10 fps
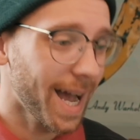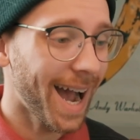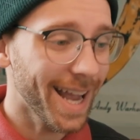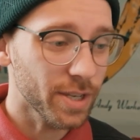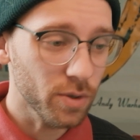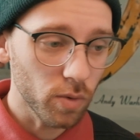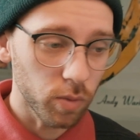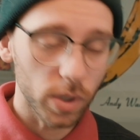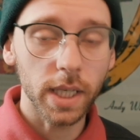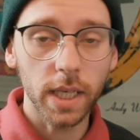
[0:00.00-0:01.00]
I do
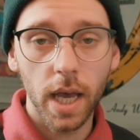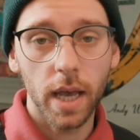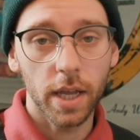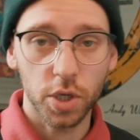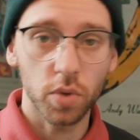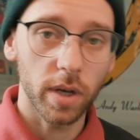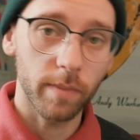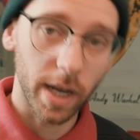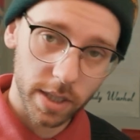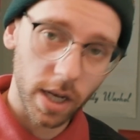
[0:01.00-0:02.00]
really enjoy
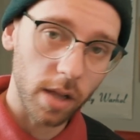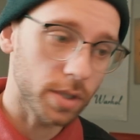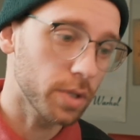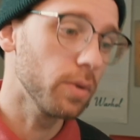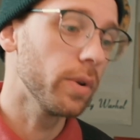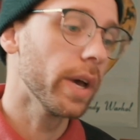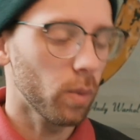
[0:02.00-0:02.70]
my solitude.